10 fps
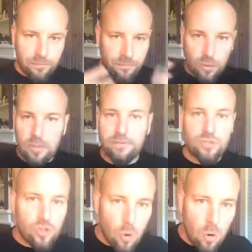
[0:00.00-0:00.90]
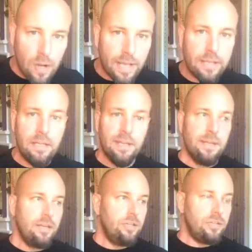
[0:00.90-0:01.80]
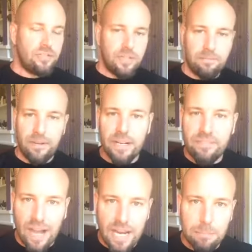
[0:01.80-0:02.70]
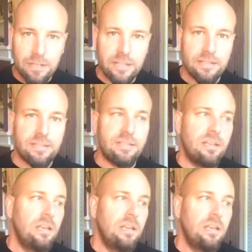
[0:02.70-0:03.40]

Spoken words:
full of joy. You seem very vibrant.